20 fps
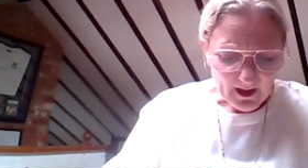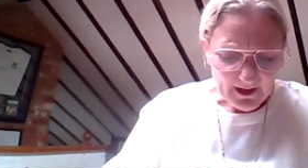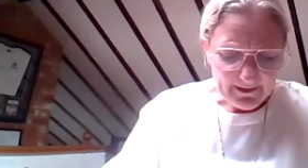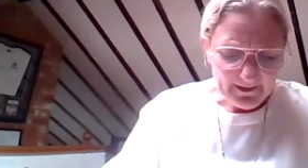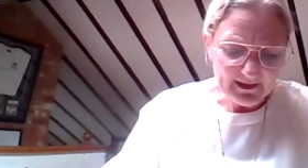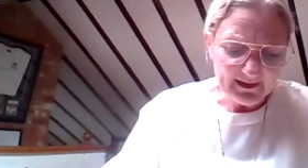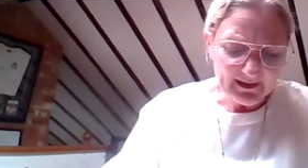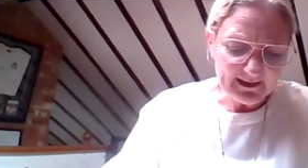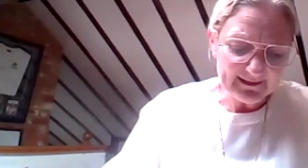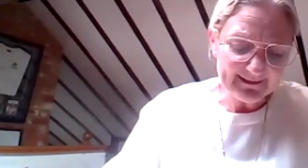
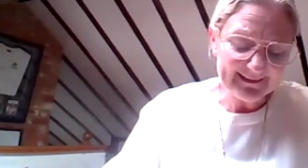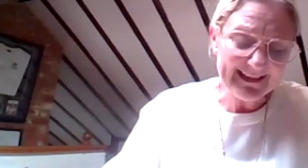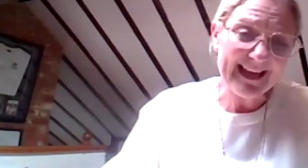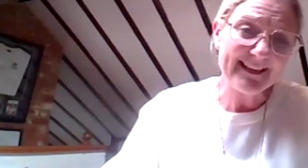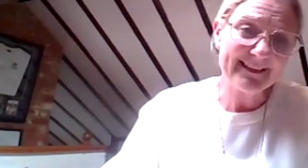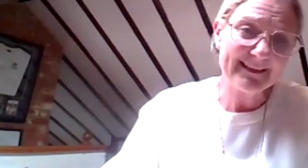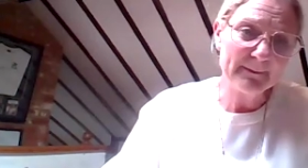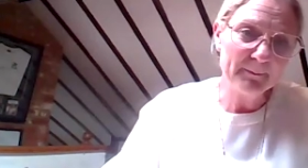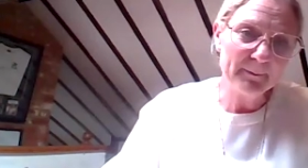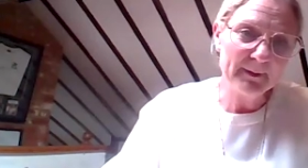the
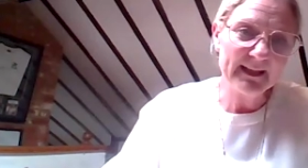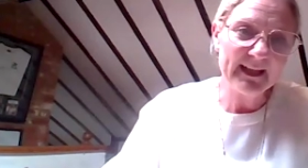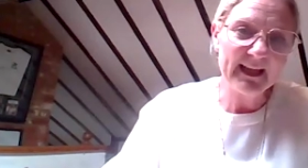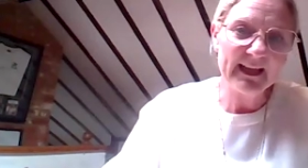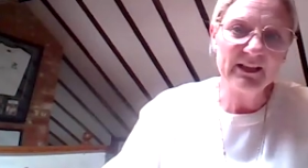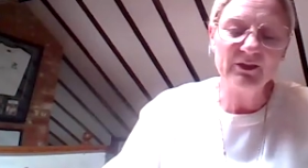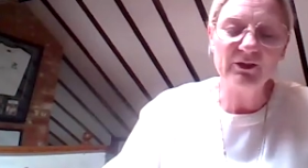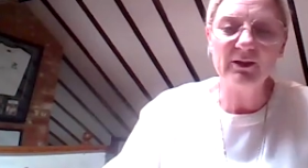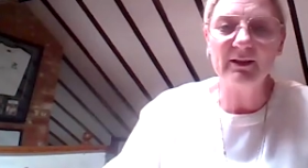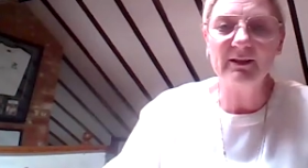tax
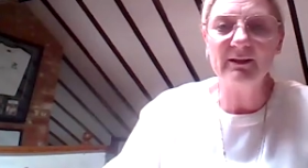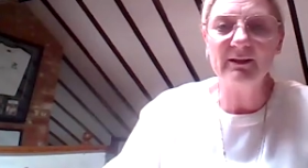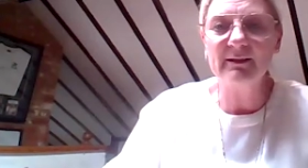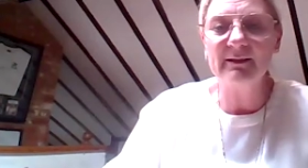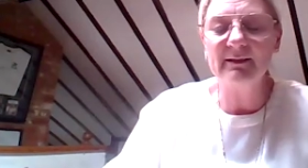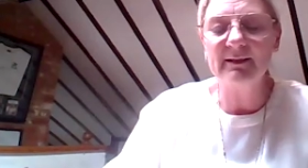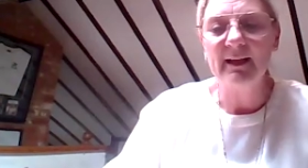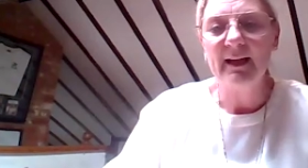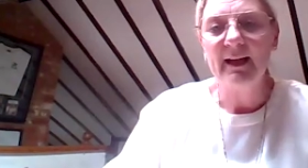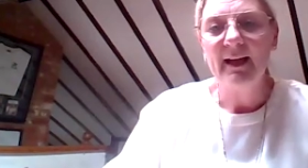
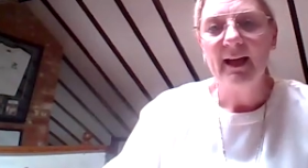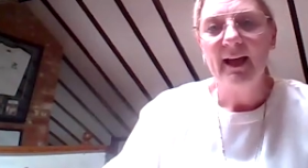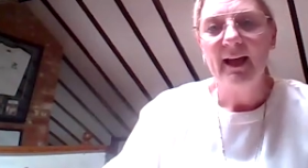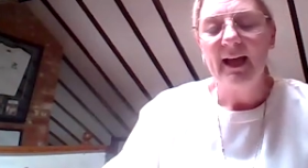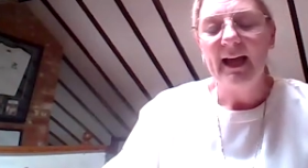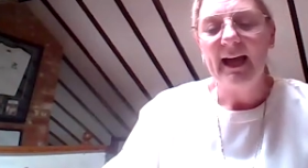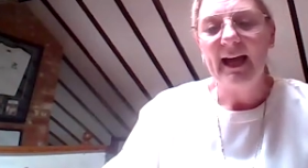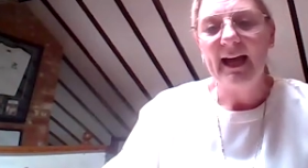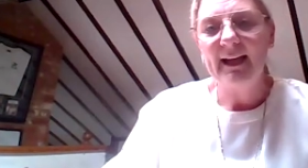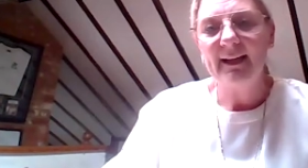implications,
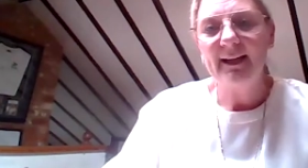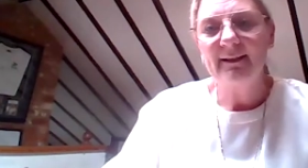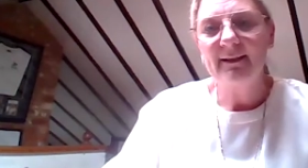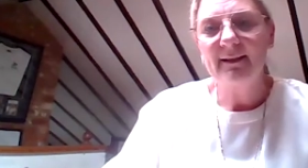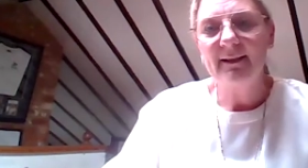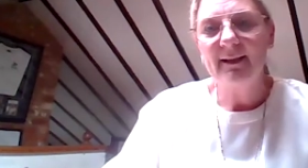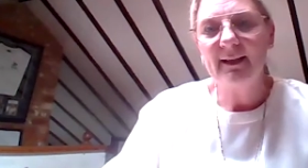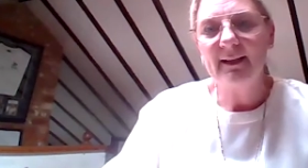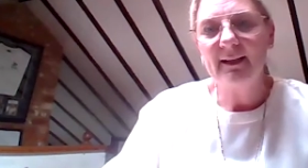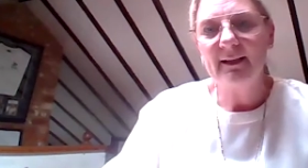
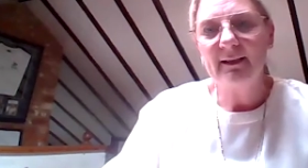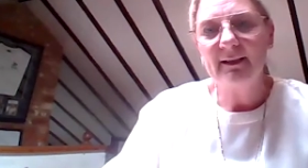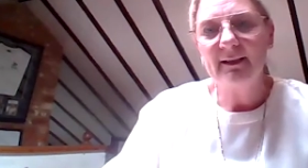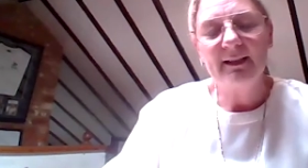and uh,